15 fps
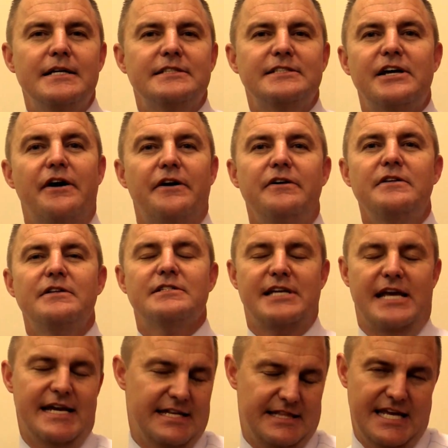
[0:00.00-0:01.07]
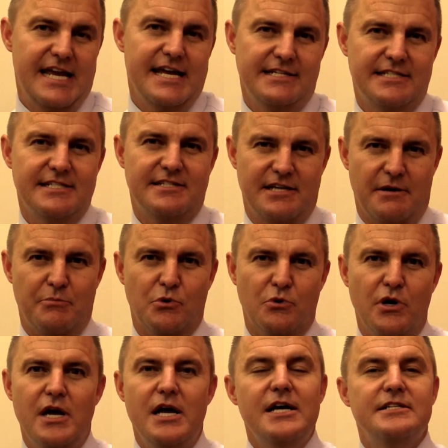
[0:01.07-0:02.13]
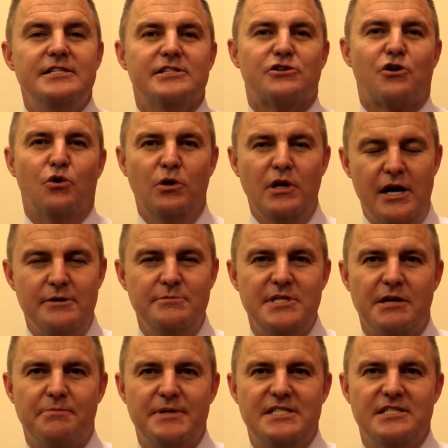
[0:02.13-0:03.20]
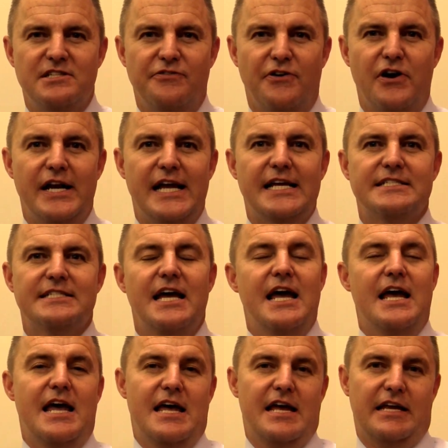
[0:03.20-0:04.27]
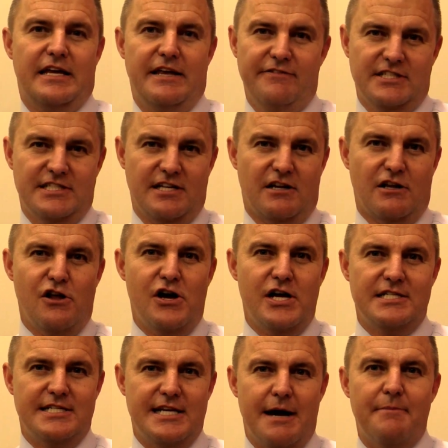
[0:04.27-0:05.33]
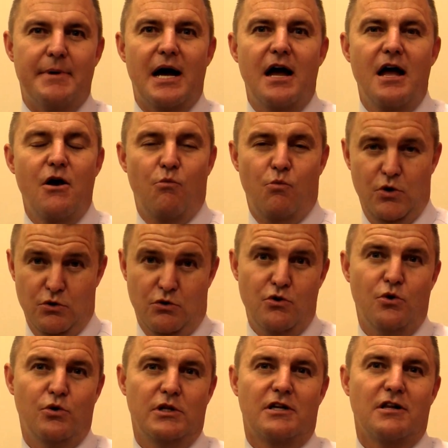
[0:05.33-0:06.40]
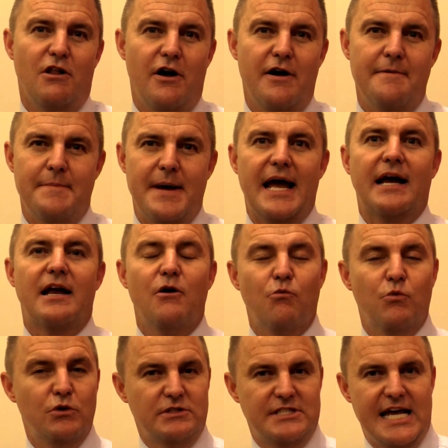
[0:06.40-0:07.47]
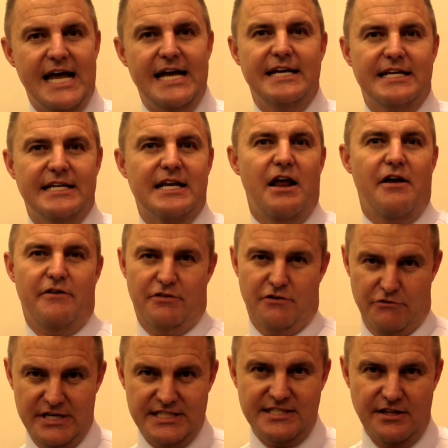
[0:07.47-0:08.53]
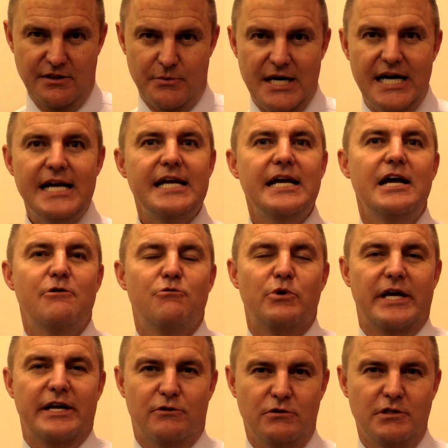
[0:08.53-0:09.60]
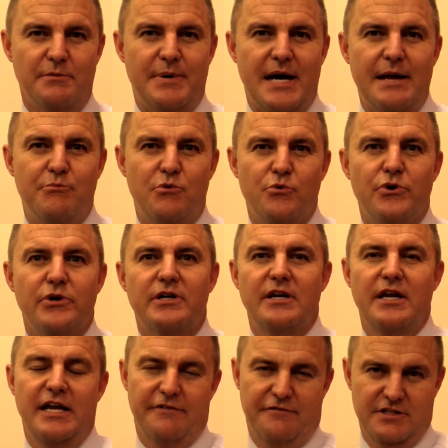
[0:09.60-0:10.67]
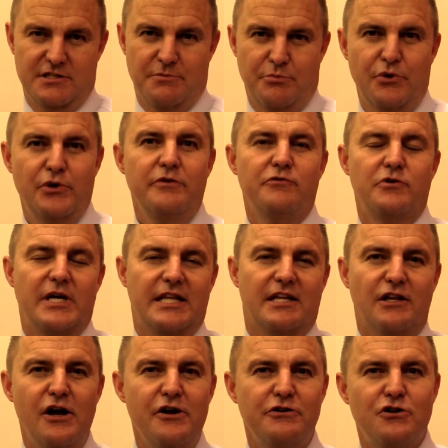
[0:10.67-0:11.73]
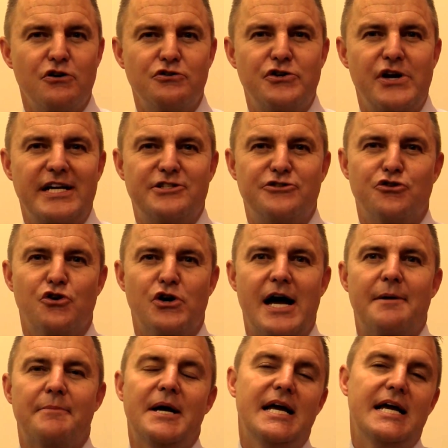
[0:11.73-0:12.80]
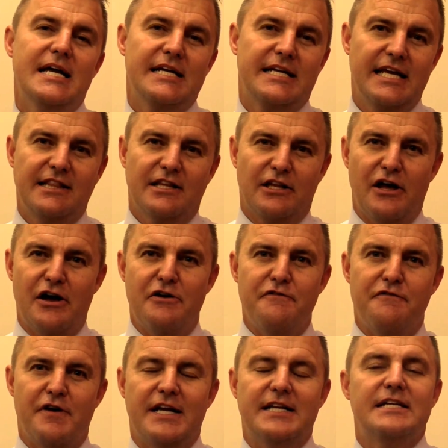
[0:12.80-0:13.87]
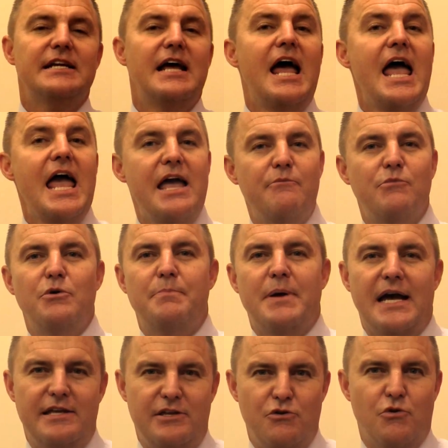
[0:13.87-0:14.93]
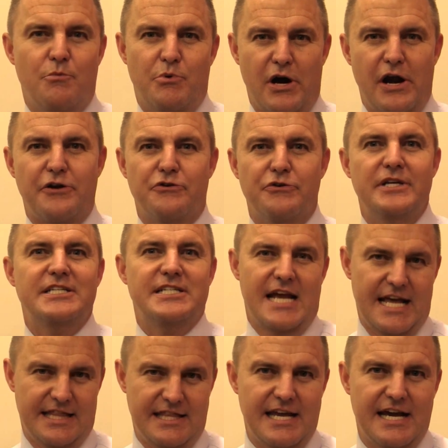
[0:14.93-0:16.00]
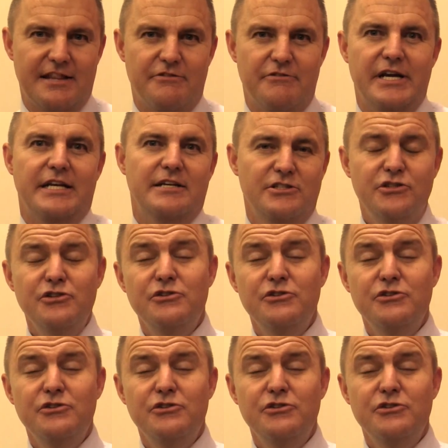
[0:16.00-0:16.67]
So, the answer is simple. Just call HomeSec Business Finance, give us the client's number, we'll call the client back. We'll take it the rest of the way, we'll get all the paperwork. If it's approved, we'll get the loan contracts drawn up, get the loan funded, and we'll pay you a brokerage at the other end. As